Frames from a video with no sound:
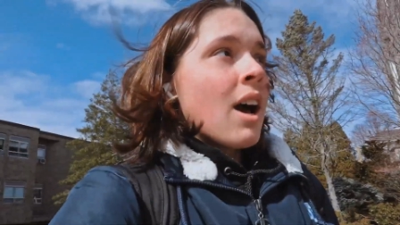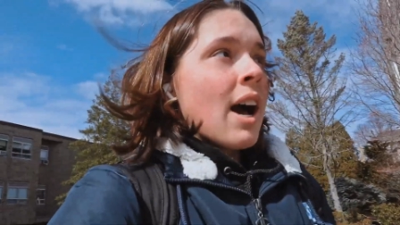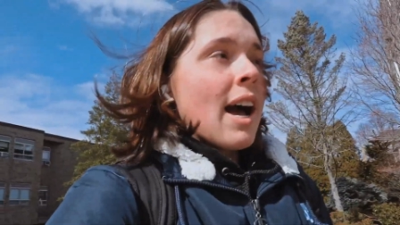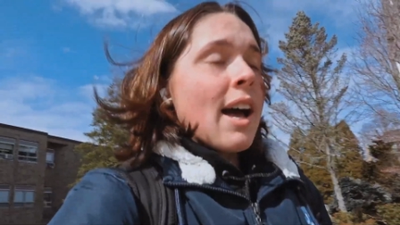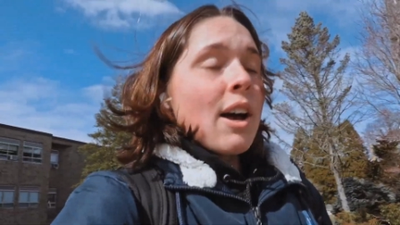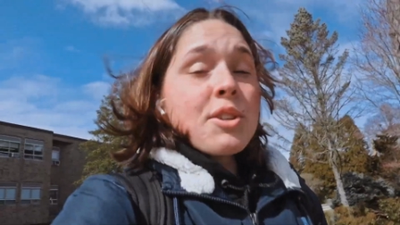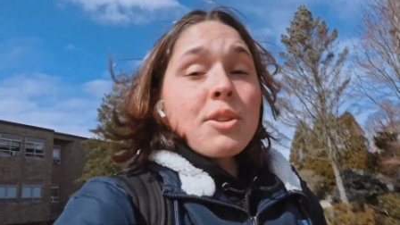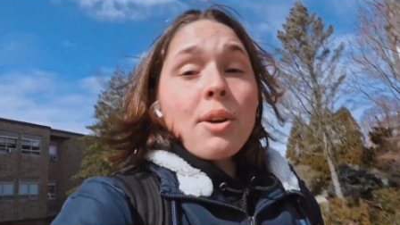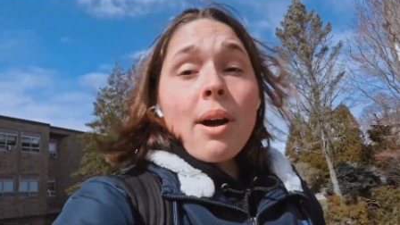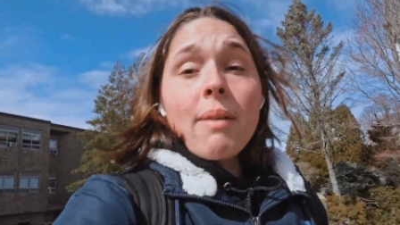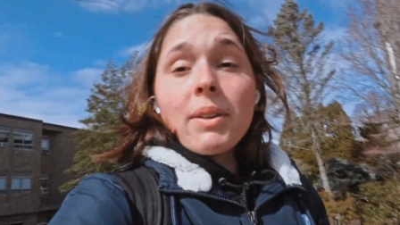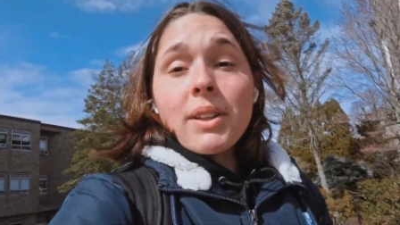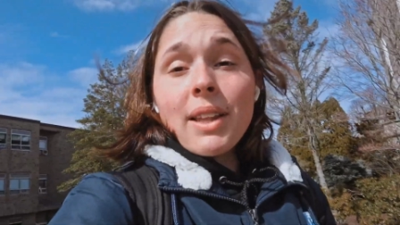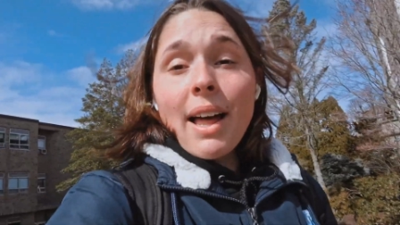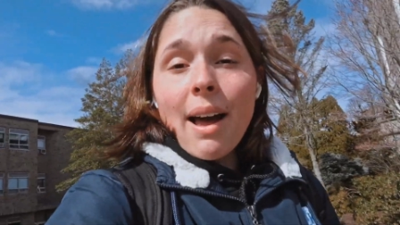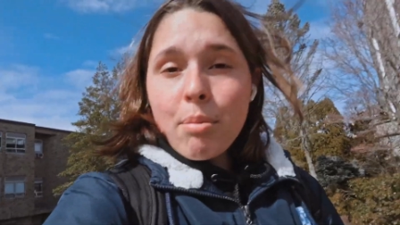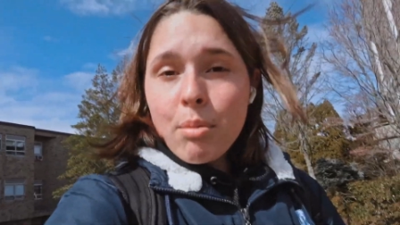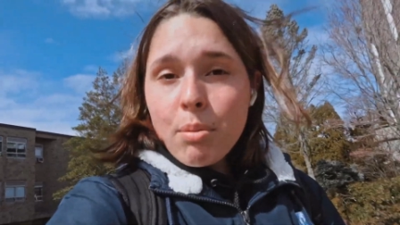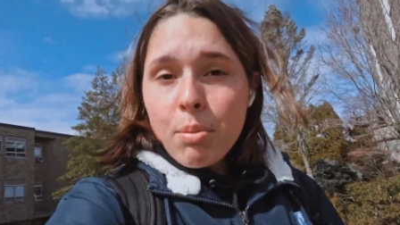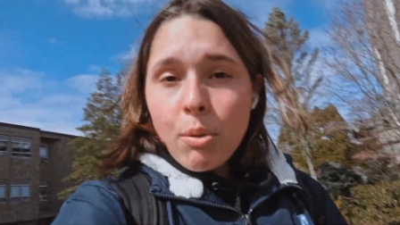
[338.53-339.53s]
I also have a
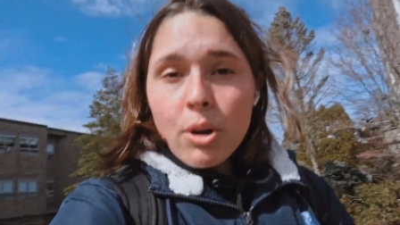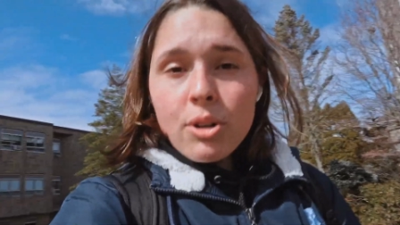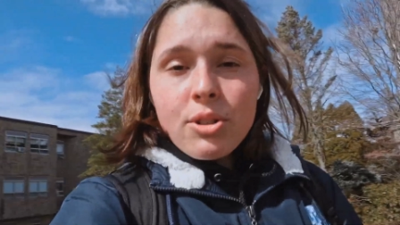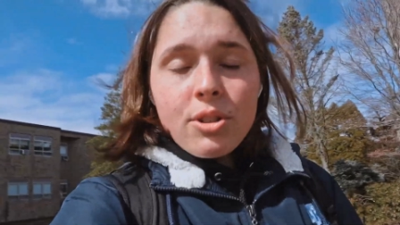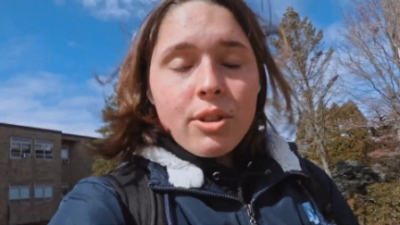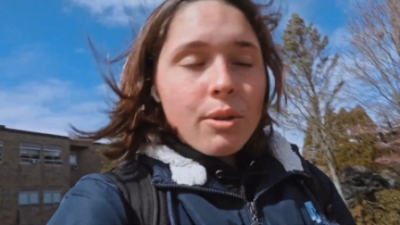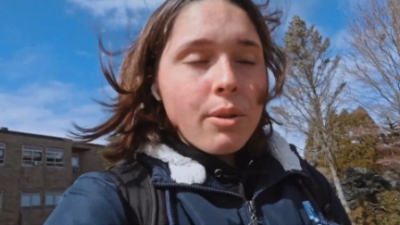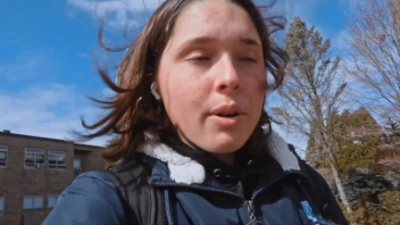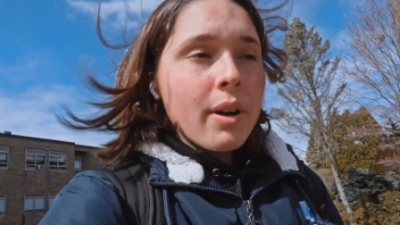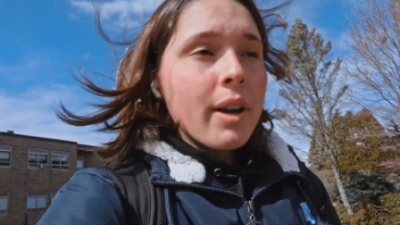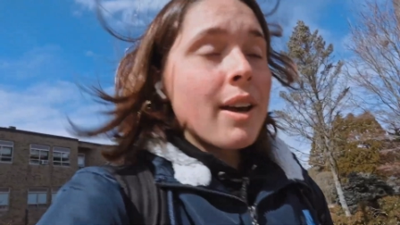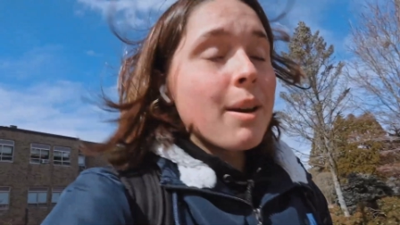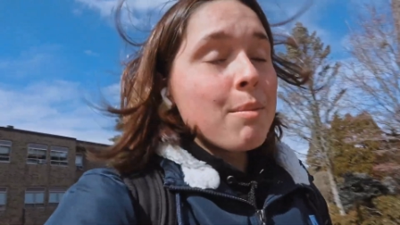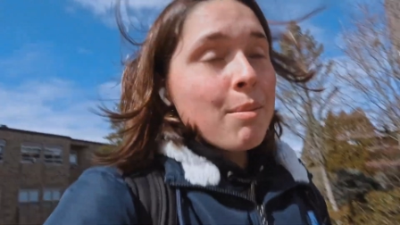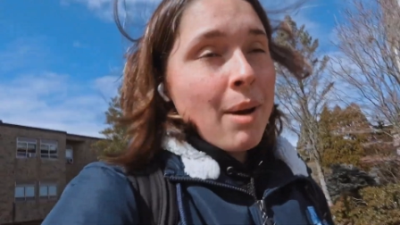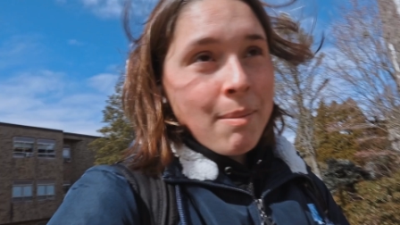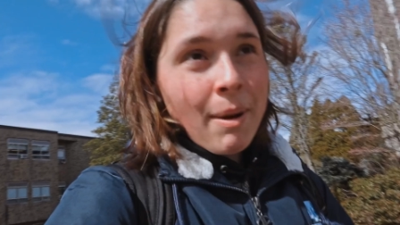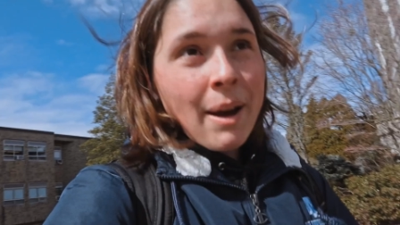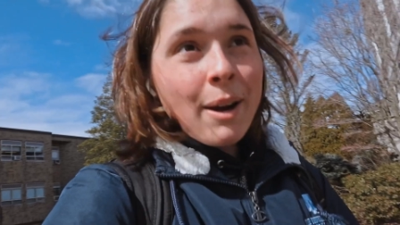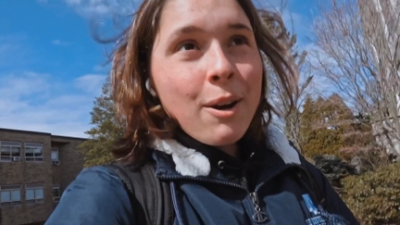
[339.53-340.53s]
lab report due in
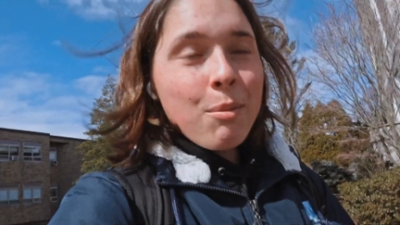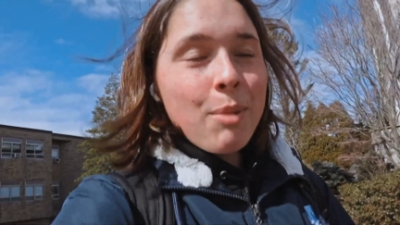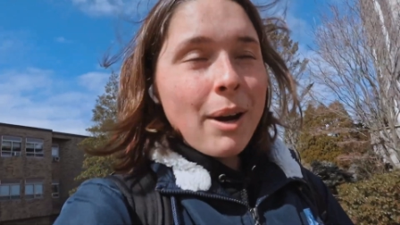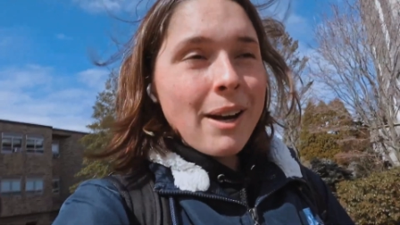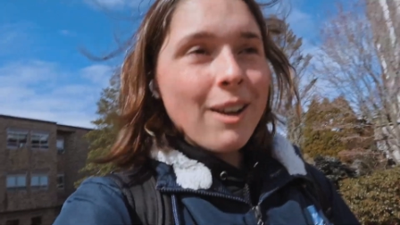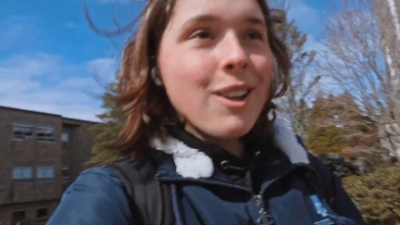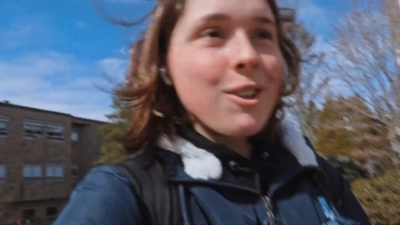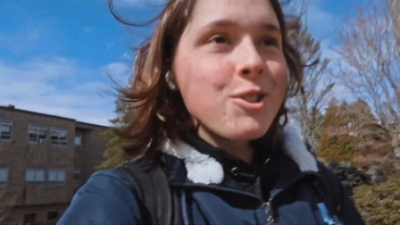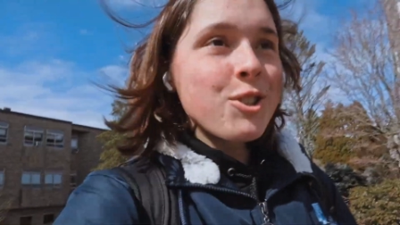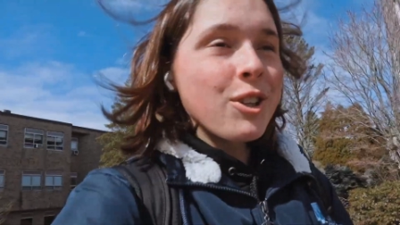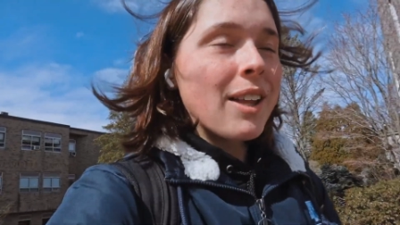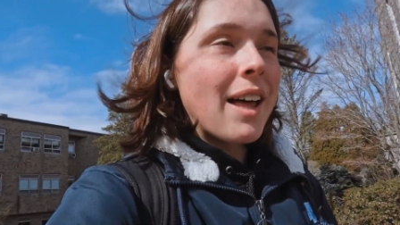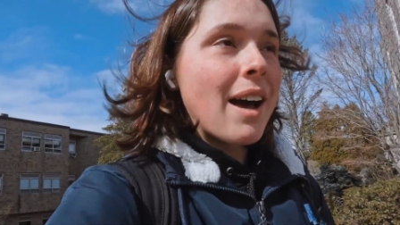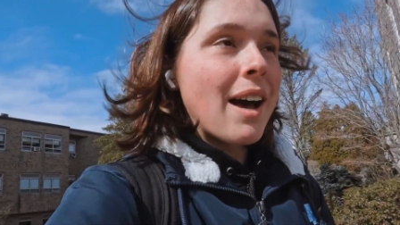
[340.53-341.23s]
my microbiology